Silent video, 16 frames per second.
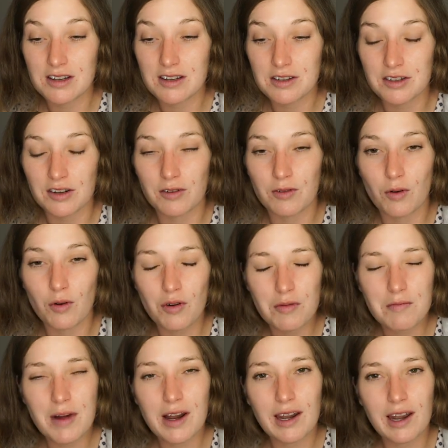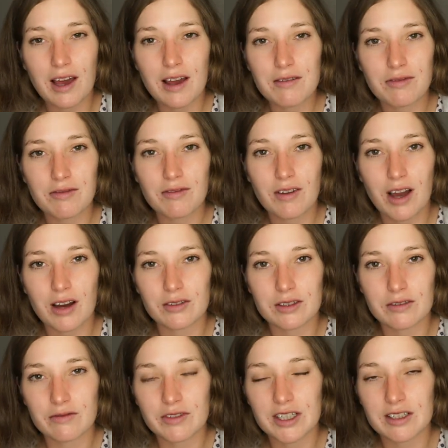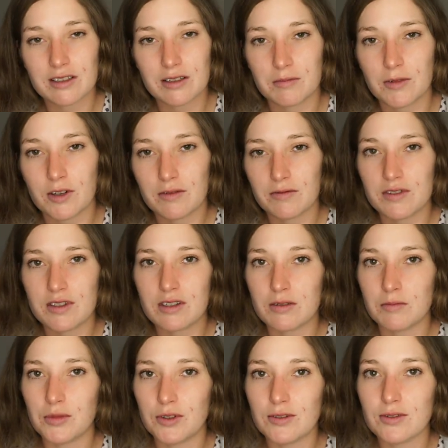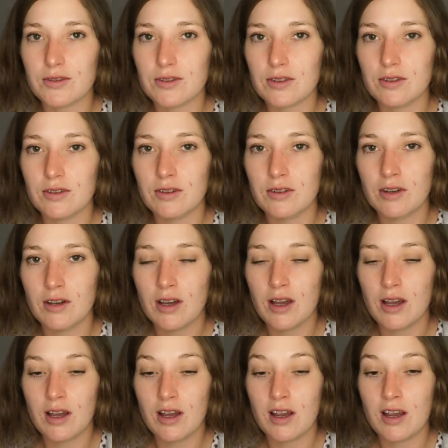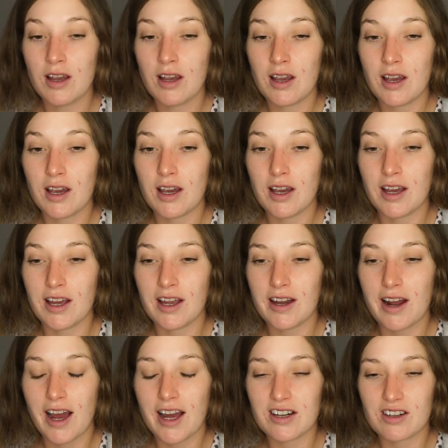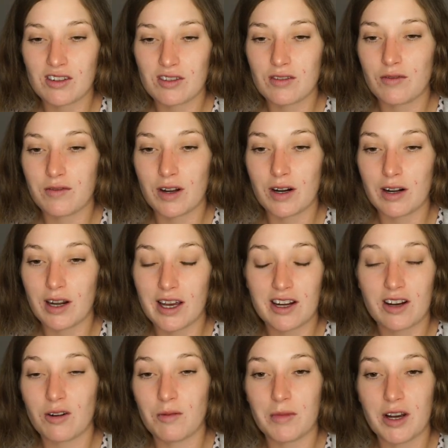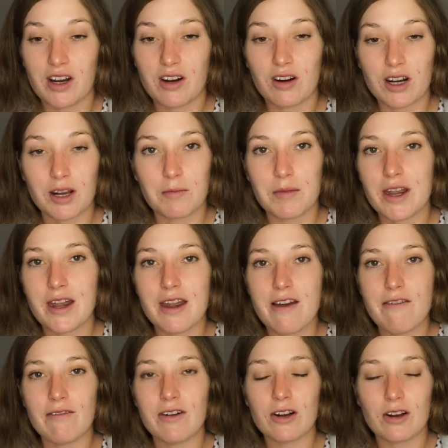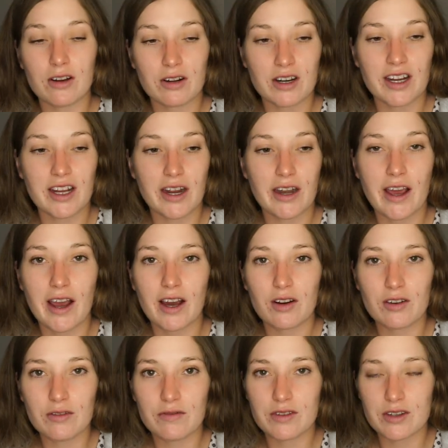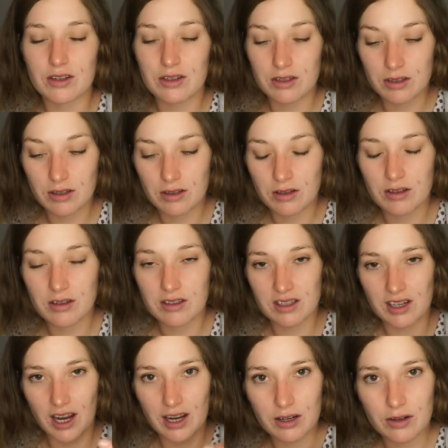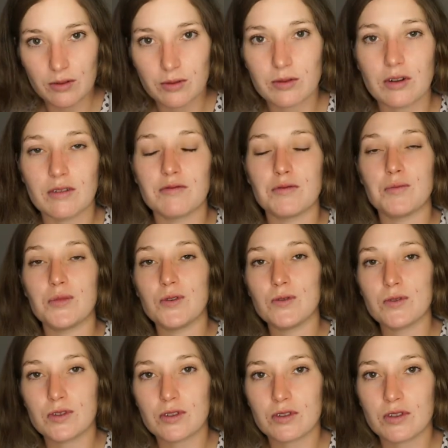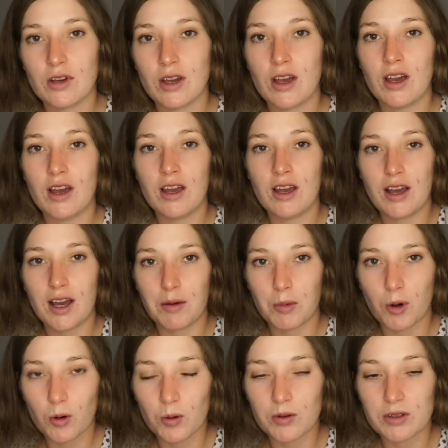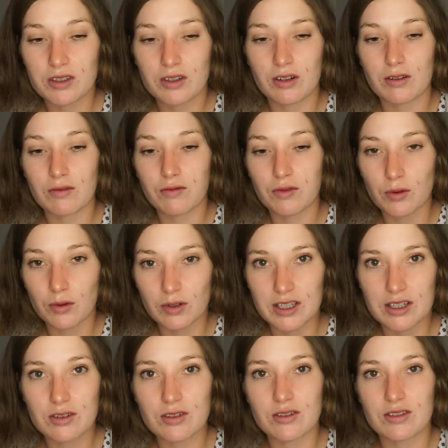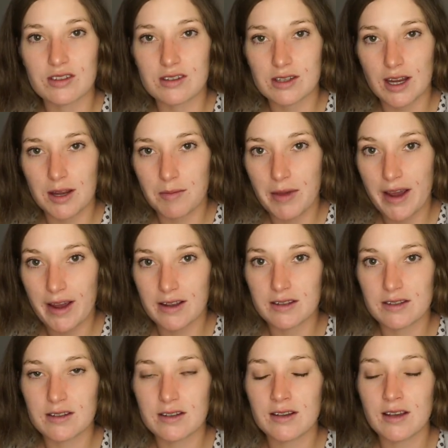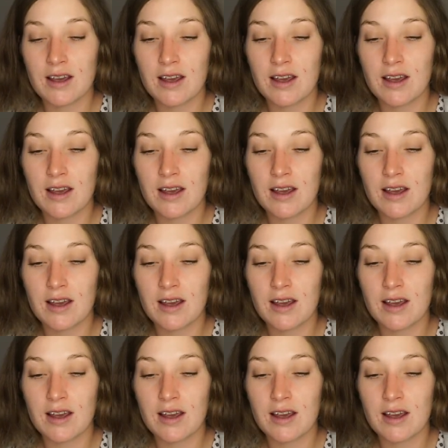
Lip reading: So all my life I was a victim of this abuse, and I just felt like, oh my God, I'm never gonna get out of this cycle of abuse. I'm always gonna fall into the same hands.